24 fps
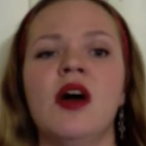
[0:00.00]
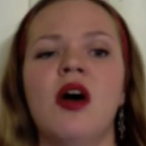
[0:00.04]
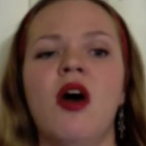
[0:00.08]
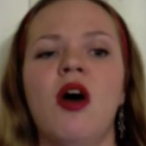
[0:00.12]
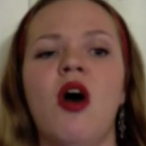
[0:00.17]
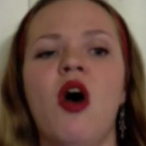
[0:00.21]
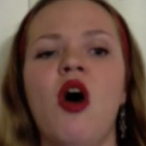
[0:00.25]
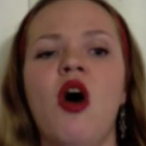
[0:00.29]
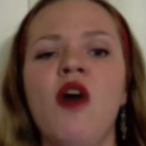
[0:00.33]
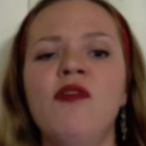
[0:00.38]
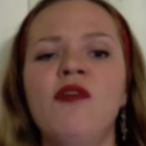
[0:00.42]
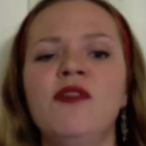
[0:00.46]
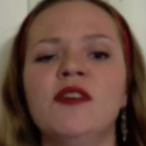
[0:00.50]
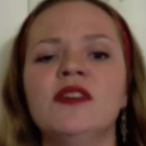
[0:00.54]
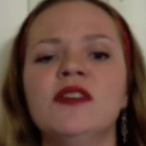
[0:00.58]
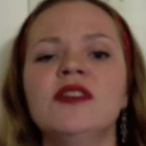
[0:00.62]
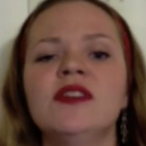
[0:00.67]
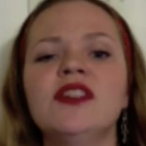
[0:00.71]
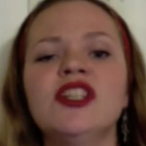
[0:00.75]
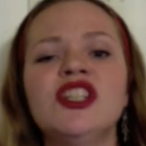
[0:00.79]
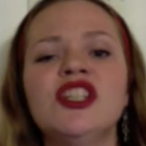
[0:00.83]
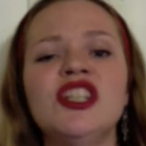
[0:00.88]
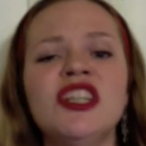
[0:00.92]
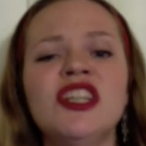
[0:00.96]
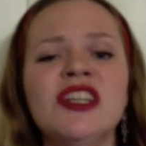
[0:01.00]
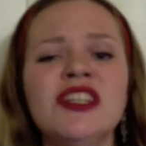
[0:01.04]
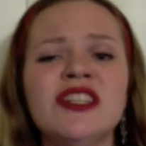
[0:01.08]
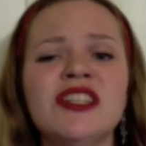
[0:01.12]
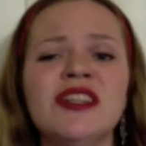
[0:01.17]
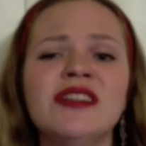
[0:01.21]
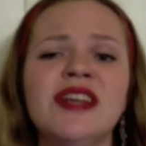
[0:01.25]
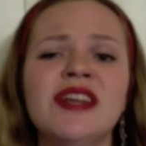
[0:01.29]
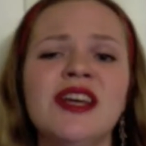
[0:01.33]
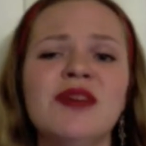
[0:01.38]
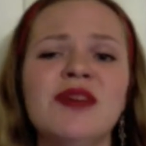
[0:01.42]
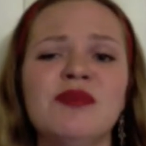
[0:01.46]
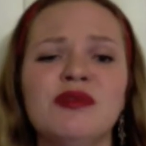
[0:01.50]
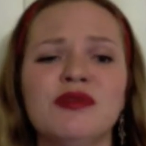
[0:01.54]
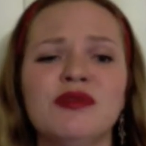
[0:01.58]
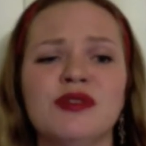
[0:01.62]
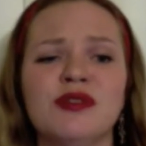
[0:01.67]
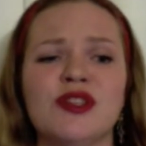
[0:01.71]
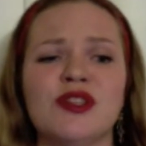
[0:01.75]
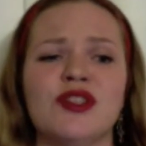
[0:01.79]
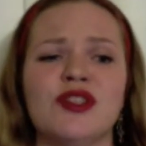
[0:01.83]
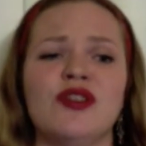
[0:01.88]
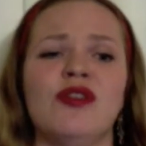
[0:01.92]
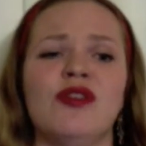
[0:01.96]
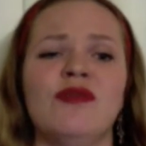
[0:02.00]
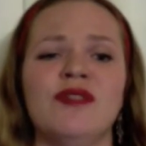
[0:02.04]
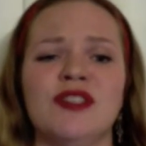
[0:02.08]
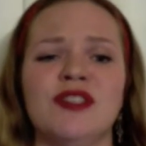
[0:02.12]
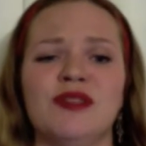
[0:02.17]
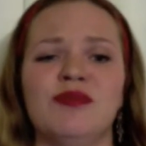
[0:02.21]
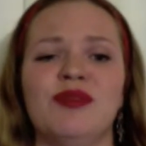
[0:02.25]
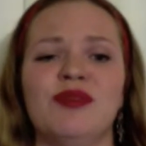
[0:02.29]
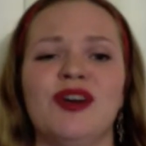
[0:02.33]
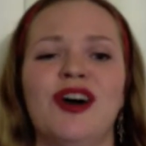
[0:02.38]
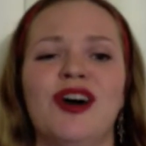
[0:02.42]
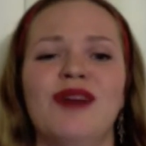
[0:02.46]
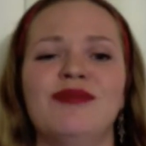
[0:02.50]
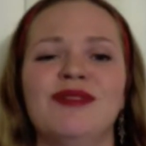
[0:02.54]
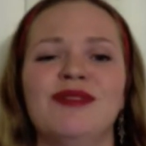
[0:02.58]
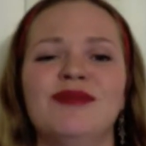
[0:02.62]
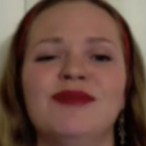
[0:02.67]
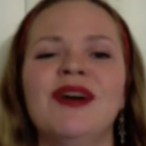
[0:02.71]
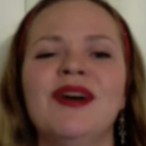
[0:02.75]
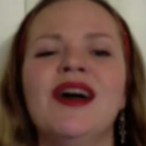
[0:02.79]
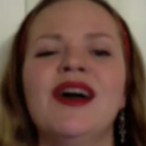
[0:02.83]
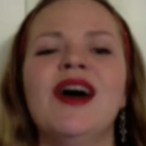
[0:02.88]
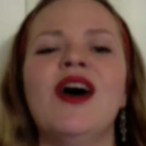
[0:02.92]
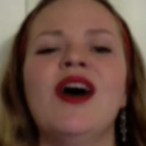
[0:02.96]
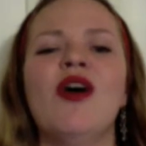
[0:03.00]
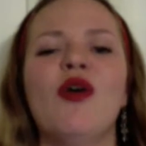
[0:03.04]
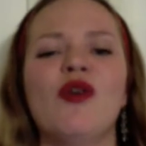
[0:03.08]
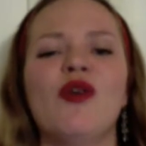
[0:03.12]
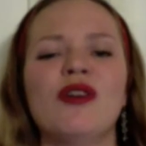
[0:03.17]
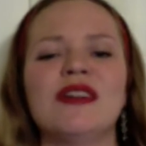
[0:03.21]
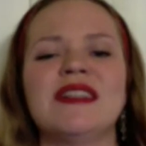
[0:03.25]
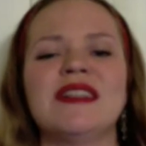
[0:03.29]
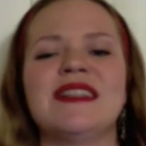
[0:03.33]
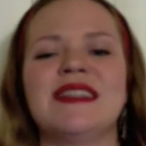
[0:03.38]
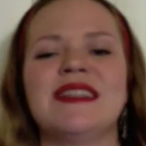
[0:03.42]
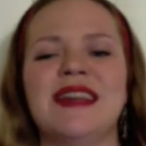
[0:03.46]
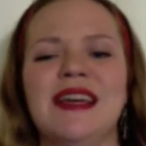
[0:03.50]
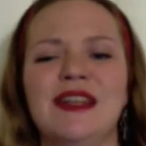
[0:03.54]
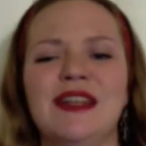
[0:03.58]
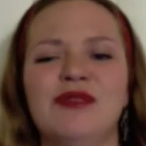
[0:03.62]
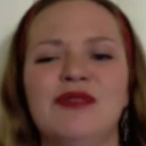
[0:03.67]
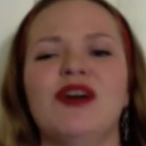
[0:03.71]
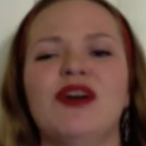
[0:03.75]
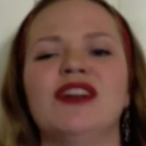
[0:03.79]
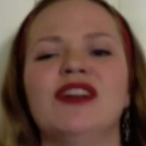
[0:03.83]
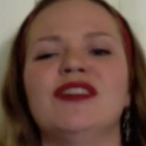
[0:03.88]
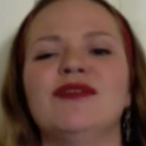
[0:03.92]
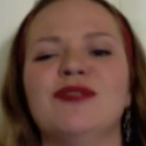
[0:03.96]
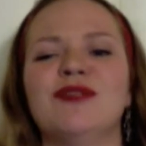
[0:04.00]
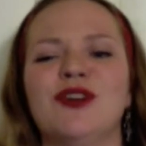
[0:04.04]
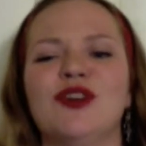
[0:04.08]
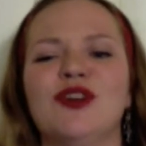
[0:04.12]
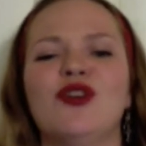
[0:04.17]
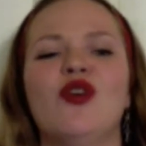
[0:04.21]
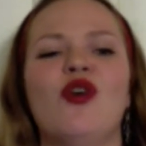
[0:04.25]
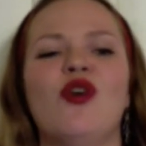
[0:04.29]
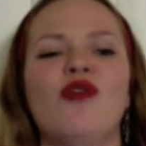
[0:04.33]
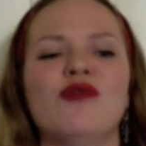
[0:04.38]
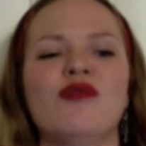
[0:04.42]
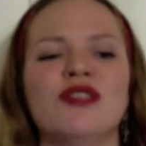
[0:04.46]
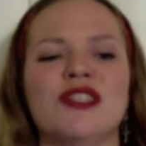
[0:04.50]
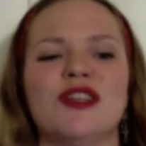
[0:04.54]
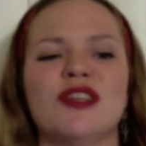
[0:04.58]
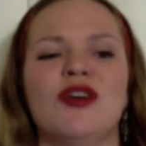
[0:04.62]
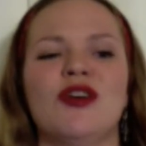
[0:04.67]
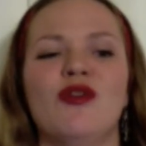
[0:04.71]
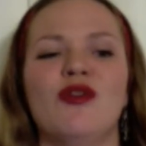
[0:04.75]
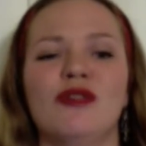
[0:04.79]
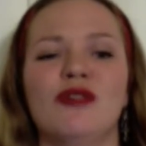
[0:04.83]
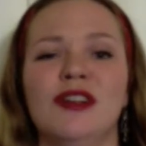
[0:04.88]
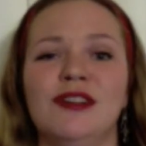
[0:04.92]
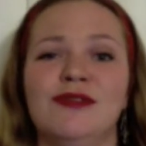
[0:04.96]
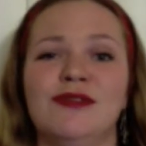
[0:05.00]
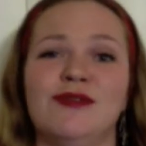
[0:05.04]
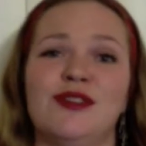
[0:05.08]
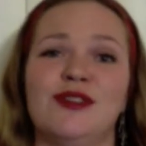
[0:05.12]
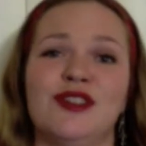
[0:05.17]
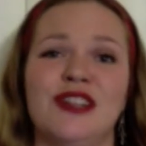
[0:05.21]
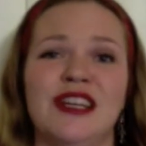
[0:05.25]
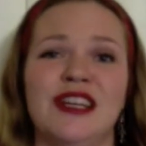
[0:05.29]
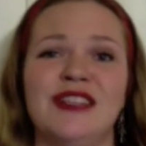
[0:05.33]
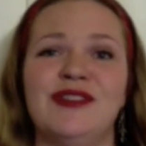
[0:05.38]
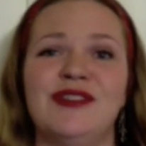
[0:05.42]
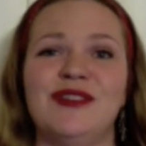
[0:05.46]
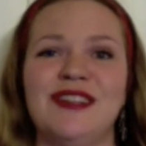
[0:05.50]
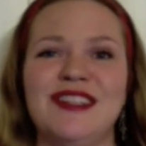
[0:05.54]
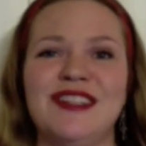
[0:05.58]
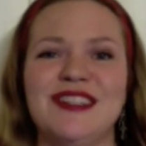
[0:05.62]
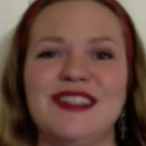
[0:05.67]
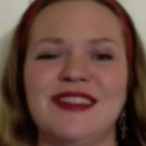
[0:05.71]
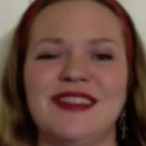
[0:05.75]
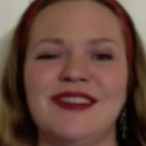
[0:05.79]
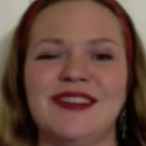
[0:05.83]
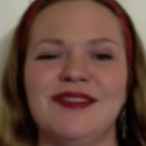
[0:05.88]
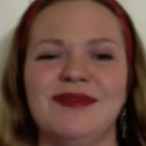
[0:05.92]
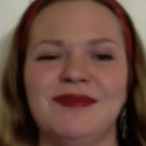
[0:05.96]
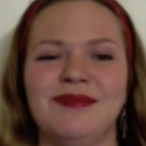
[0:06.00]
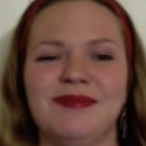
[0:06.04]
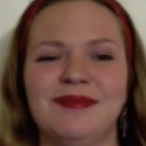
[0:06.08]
Often, she is unable to solve some problem or attain one of her goals only for that reason.